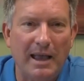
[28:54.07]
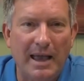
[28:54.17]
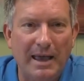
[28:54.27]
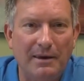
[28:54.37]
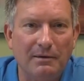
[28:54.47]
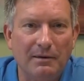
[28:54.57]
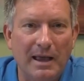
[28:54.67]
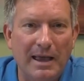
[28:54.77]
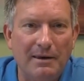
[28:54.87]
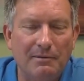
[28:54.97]
and,
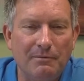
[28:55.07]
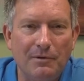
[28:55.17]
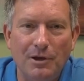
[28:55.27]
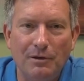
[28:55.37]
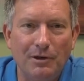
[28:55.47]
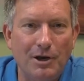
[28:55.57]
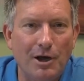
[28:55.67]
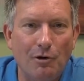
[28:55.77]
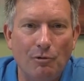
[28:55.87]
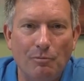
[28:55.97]
and, you
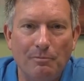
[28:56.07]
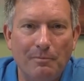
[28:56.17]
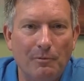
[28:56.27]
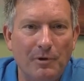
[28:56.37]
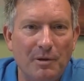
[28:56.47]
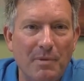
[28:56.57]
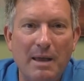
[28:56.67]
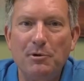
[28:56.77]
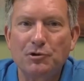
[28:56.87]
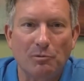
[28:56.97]
know, when the
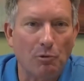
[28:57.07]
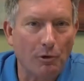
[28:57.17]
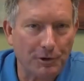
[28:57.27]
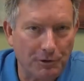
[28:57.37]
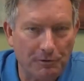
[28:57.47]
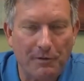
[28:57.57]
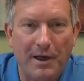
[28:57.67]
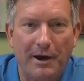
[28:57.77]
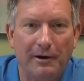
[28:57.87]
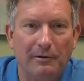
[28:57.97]
babies are born, you're
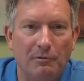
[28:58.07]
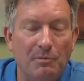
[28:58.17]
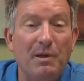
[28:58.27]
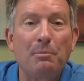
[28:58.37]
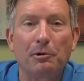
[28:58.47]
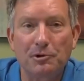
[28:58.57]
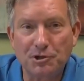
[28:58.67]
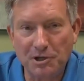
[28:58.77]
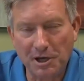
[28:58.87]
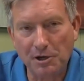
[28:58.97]
there. When people are
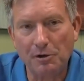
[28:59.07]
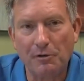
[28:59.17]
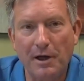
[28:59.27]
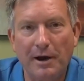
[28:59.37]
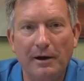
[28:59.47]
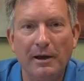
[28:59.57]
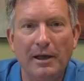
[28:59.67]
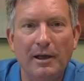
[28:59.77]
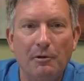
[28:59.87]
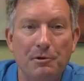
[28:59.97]
sick, you're there.
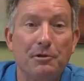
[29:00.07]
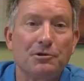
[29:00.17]
When